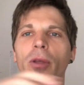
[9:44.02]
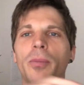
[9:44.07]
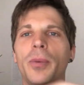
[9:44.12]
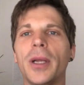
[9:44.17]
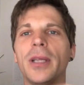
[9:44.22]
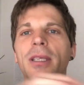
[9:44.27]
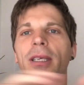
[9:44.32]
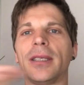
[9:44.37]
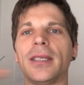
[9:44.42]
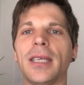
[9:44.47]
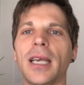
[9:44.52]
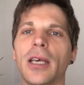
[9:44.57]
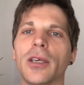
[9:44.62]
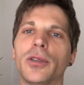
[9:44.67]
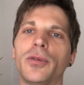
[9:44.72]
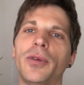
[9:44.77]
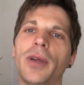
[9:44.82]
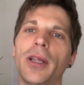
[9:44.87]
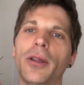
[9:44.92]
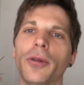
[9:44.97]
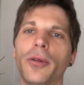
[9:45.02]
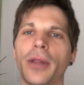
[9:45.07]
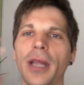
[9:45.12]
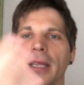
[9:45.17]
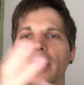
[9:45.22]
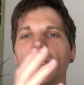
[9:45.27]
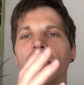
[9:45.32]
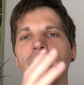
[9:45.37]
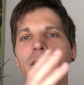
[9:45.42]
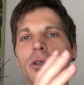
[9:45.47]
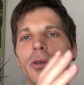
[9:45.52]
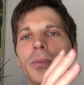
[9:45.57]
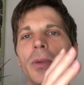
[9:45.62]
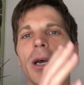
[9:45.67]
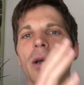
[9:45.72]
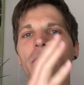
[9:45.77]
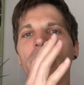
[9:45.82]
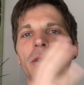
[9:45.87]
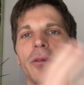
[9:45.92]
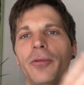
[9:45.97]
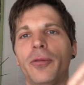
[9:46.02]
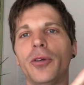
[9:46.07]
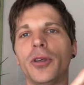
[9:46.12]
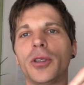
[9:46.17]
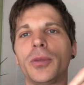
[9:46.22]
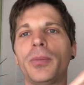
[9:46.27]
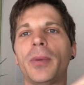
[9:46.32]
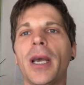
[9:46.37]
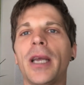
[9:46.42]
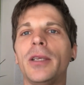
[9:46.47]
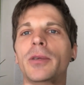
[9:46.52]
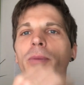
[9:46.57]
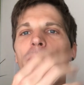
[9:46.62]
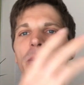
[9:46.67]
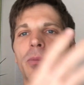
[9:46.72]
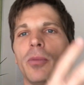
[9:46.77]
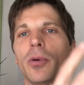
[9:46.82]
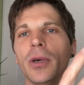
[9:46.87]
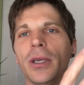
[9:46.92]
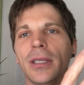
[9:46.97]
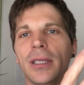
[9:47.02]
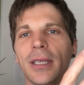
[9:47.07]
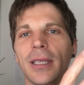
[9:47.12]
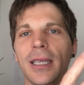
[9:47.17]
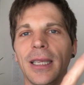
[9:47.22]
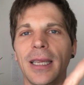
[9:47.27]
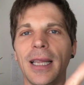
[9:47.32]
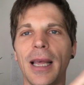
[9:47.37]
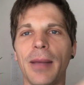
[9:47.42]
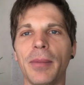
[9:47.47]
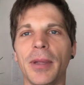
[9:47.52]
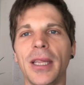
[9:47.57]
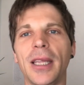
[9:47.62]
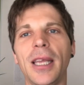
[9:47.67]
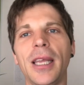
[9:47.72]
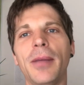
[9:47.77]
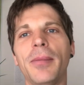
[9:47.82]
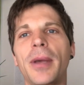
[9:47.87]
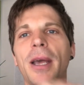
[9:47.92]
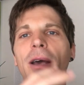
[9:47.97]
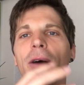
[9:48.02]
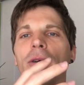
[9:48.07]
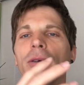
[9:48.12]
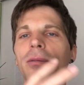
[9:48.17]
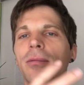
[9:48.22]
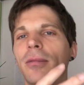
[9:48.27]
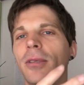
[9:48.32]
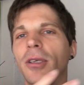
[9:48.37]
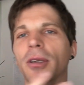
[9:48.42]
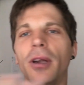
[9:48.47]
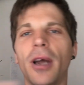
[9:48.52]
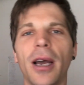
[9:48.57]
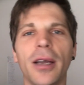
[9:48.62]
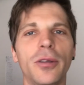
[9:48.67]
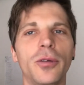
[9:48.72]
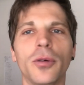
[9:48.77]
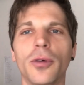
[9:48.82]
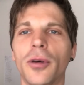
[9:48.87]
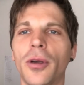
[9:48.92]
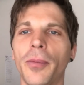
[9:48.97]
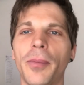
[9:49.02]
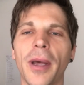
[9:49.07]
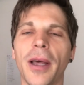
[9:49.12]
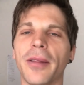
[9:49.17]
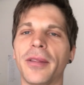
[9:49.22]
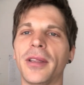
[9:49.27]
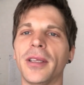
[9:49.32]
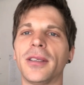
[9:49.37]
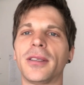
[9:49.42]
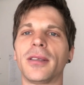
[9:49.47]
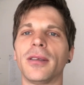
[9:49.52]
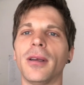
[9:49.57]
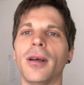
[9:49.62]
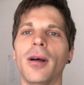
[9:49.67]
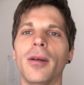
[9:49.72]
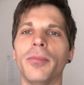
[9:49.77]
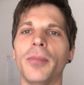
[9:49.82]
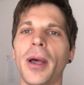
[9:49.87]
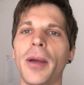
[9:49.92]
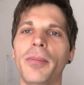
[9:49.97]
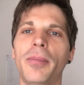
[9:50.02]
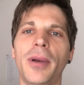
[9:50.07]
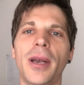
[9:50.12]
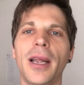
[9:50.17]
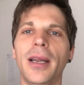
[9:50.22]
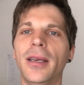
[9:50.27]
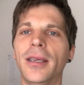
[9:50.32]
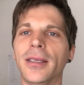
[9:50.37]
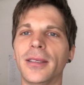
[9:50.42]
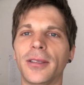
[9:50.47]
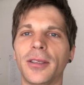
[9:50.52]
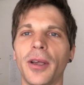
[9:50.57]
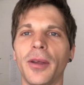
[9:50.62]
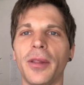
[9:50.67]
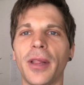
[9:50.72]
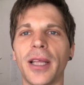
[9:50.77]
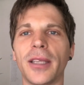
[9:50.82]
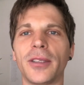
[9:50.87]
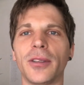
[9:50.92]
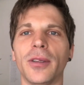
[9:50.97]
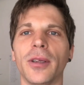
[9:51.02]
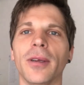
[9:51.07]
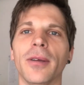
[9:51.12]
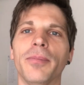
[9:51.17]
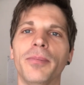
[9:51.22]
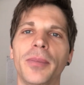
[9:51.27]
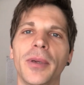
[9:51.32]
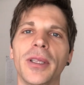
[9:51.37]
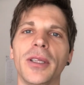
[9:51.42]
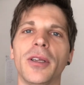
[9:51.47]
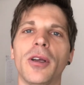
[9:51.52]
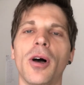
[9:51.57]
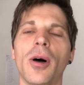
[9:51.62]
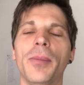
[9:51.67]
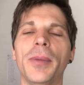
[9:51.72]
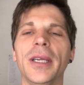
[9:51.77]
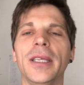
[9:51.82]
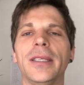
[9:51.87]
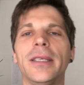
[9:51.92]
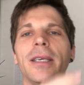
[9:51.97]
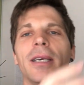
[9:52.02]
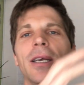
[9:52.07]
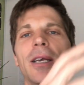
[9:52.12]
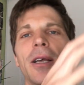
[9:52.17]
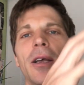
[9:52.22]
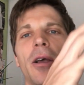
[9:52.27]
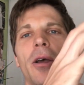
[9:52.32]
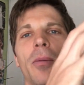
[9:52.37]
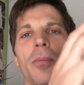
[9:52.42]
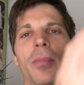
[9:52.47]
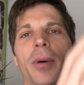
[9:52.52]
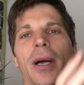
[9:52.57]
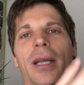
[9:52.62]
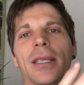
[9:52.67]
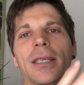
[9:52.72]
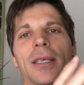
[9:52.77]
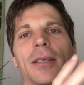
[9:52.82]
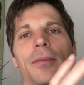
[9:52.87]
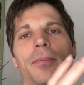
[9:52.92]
build a sales funnel, that's going to be on the first page. People enter the name and email. I talk about this on my playlist, so that's the pinned comment. But